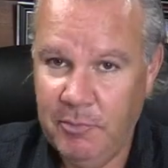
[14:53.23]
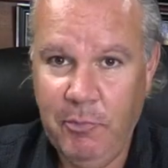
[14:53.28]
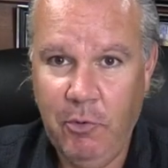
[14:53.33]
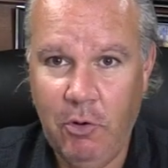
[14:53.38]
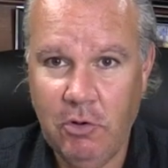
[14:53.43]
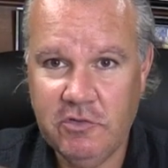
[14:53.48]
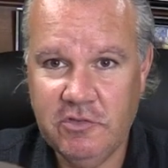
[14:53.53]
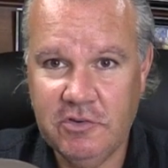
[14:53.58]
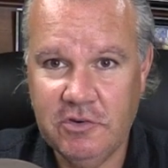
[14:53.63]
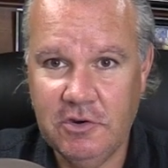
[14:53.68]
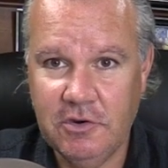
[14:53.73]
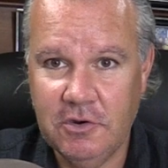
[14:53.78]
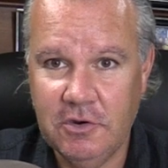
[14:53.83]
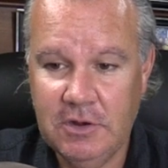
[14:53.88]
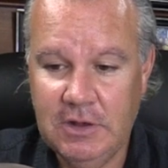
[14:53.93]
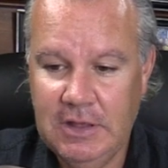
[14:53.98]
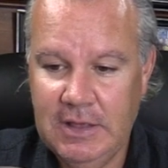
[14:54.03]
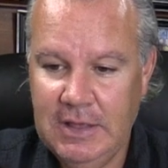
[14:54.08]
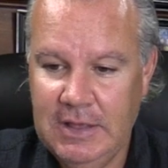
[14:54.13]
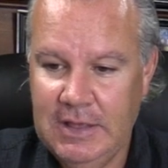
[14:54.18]
Potter
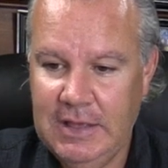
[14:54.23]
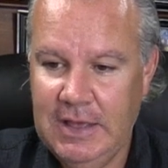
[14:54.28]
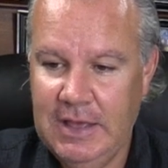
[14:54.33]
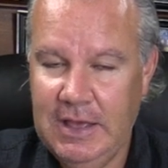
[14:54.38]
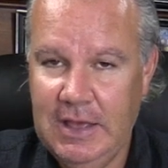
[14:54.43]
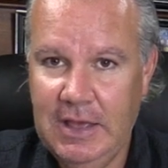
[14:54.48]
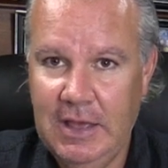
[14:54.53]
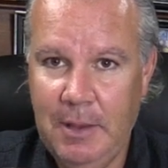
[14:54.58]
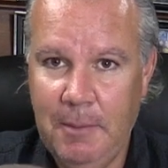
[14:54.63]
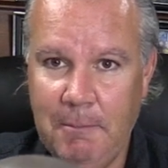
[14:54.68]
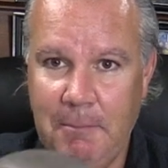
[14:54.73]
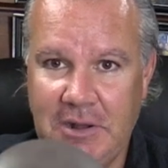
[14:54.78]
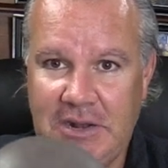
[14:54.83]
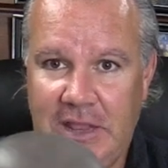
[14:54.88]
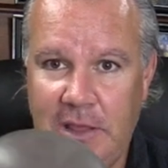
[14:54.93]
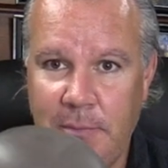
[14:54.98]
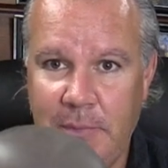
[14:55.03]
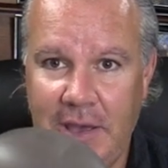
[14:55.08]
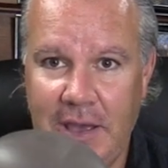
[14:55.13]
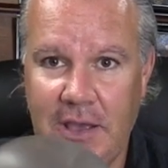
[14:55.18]
uh,
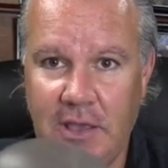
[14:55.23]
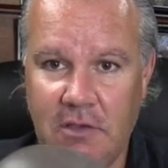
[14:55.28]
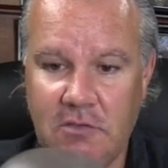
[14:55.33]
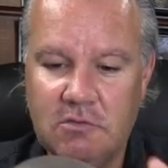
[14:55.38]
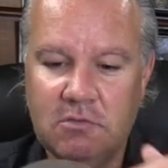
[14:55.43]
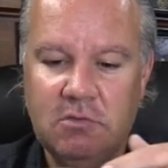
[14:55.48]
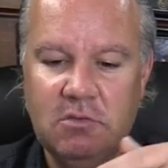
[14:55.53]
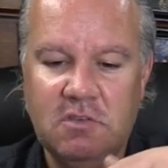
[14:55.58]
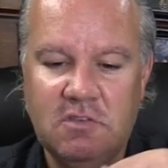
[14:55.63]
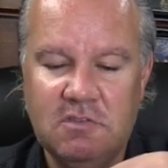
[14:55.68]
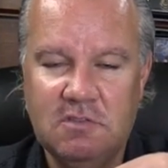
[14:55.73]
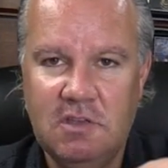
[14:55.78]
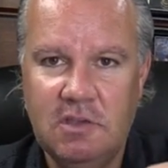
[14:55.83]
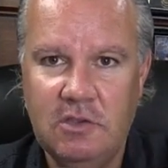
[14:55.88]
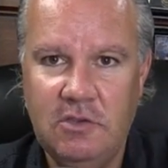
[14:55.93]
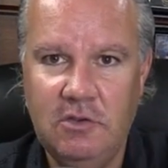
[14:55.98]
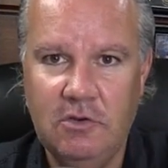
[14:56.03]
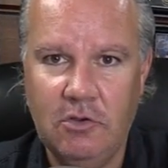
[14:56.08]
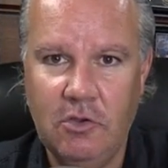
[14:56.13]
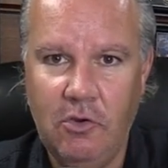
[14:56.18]
money bank. So you
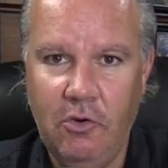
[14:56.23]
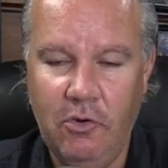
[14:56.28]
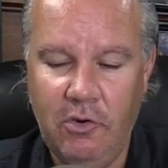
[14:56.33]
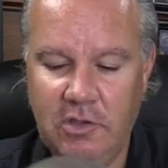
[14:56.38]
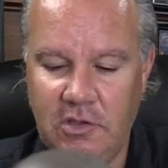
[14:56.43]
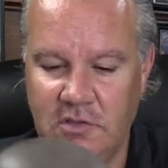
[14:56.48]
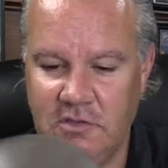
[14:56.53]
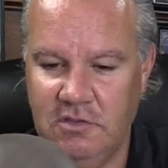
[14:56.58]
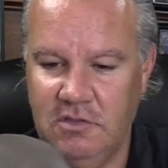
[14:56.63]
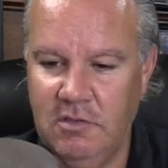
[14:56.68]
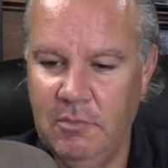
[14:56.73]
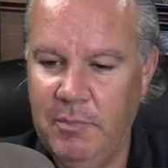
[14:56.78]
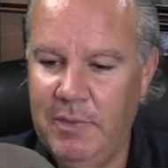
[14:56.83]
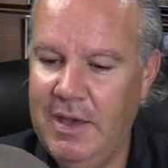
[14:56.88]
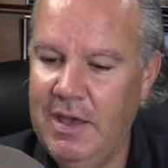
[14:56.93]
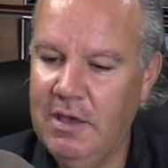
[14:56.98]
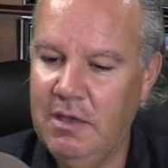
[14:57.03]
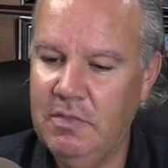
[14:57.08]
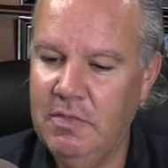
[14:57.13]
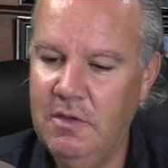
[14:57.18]
stick your coins in the
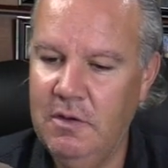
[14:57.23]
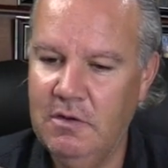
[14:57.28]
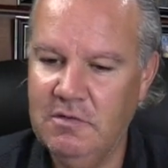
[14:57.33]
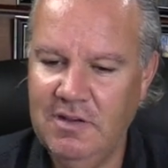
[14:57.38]
back there.